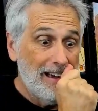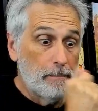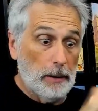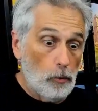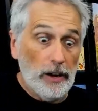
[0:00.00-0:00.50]

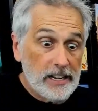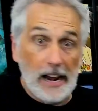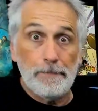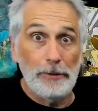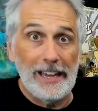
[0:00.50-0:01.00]
But what can
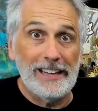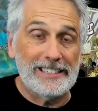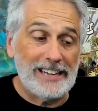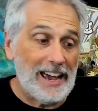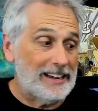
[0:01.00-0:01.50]
I play
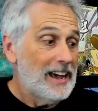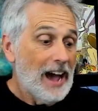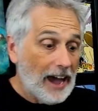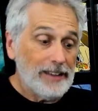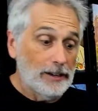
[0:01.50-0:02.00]
instead?
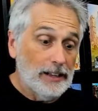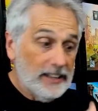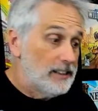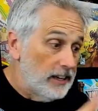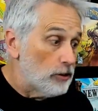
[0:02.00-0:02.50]
I it,
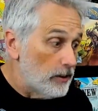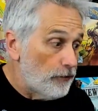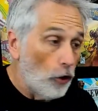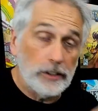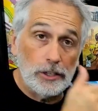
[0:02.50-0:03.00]
it, literally,
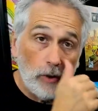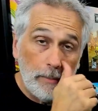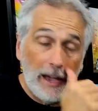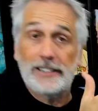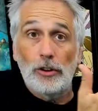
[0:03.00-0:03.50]
forest is where I'm
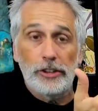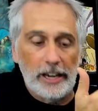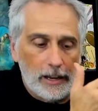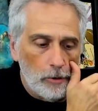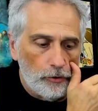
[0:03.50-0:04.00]
at. It's the only thing I
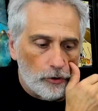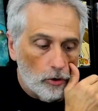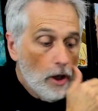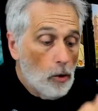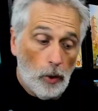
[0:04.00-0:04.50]
can move through.
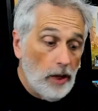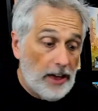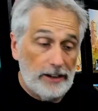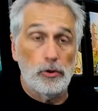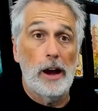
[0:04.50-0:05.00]
Well,
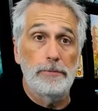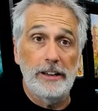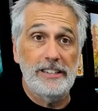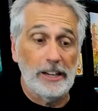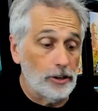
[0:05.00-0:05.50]
that's why I play
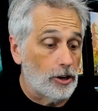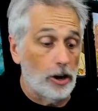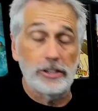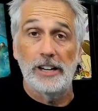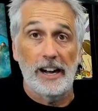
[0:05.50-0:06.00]
these other
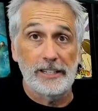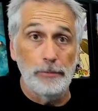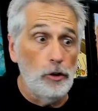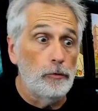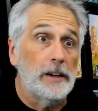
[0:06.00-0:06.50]
cards, not to
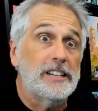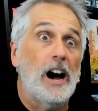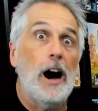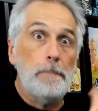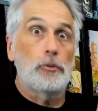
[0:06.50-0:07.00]
move, but to
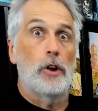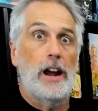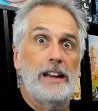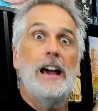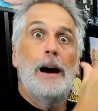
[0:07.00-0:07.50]

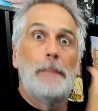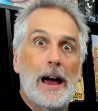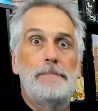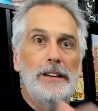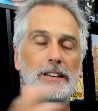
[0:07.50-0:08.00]
upgrade my
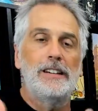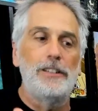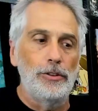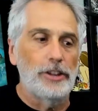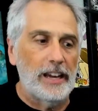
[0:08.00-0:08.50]
ability to
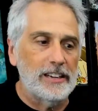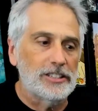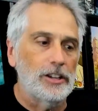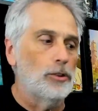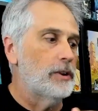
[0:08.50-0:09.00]
do things
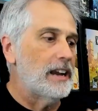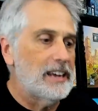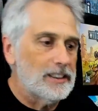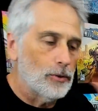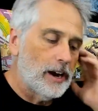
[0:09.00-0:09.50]
so that when I
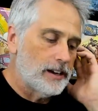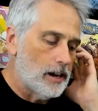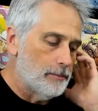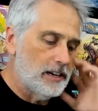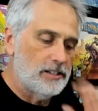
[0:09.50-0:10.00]
get the right
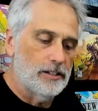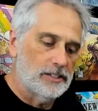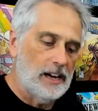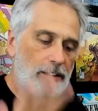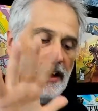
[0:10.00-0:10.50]
combination of
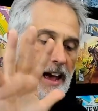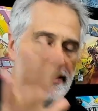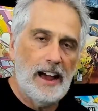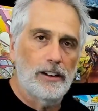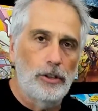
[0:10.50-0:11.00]
stuff,
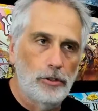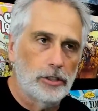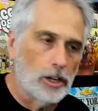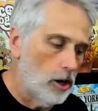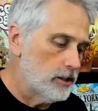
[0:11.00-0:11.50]
that includes
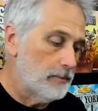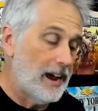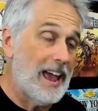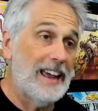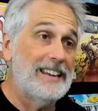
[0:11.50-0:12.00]
the cards in my
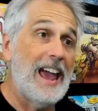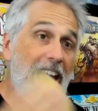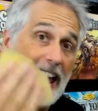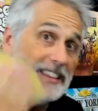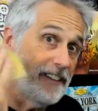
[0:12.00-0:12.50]
hand
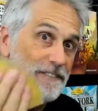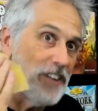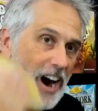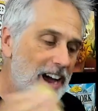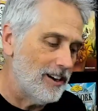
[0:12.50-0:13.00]
and the
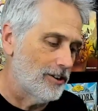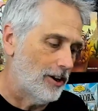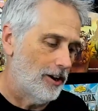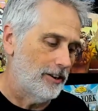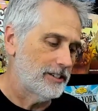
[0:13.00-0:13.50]
fire
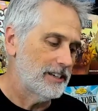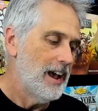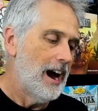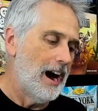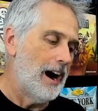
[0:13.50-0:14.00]
cards
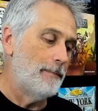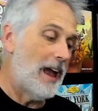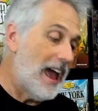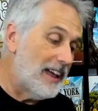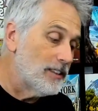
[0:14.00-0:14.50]
um,
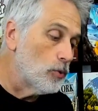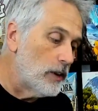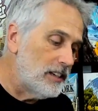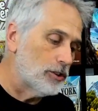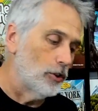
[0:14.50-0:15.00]
and the
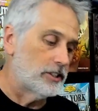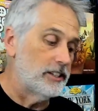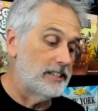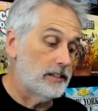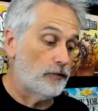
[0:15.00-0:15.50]

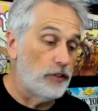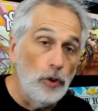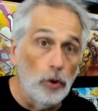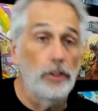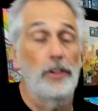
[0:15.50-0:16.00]
resources that
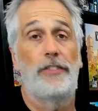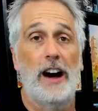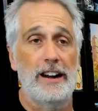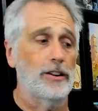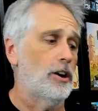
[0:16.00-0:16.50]
fuel the
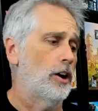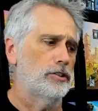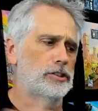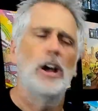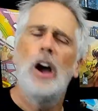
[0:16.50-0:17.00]
fire
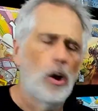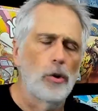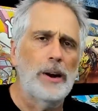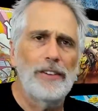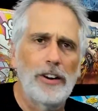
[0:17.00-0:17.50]
cards or
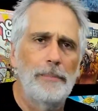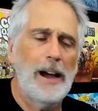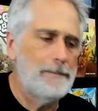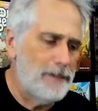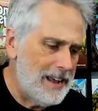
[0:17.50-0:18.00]
whatever it
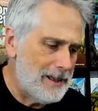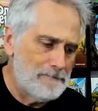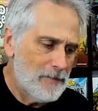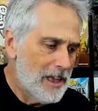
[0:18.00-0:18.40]
might be.